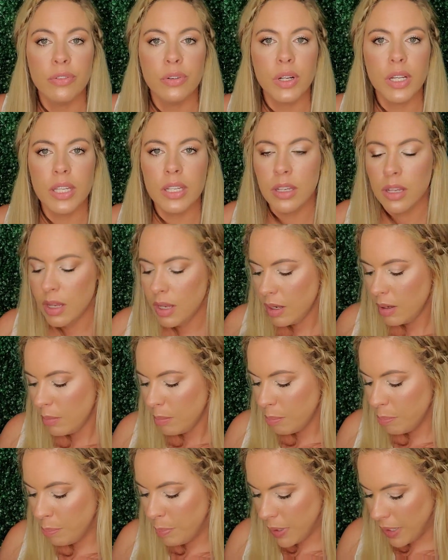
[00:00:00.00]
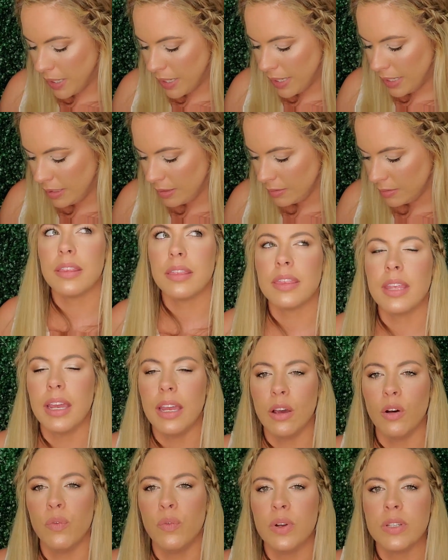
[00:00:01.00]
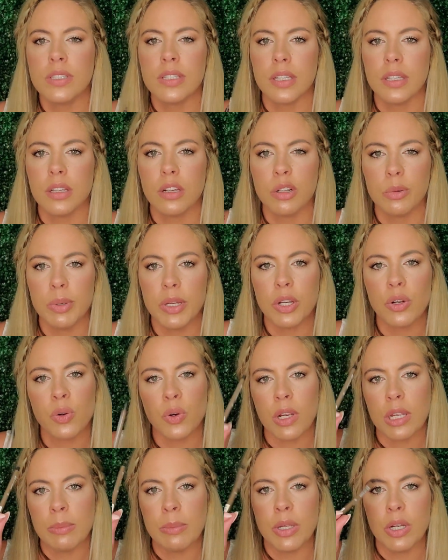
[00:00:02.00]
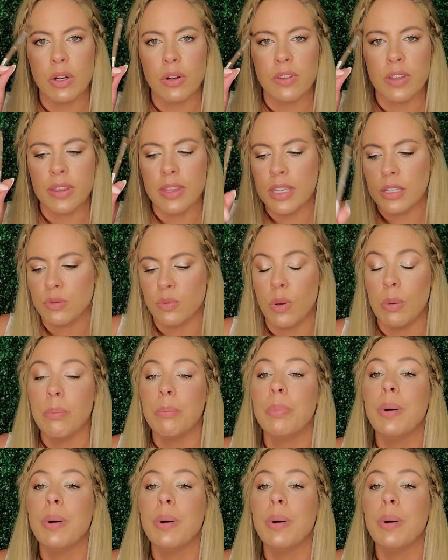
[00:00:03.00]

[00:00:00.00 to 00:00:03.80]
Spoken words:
one, but the e.l.f. one's a little bit creamier than this one.